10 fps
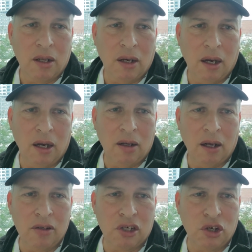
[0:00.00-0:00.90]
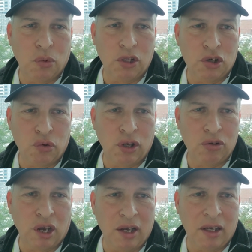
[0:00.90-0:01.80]
I'll see you on the
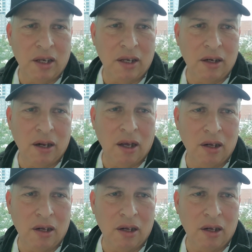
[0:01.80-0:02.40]
trails hiking in